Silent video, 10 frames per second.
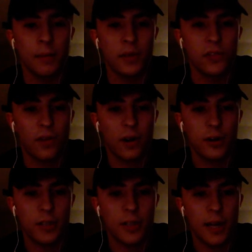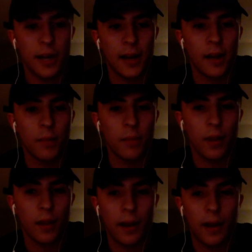As far as staying
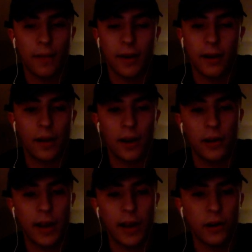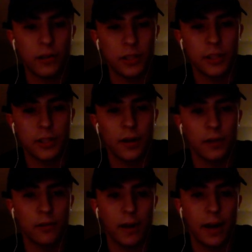humble, I've had a lot of great coaches
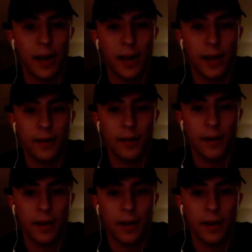along the way, and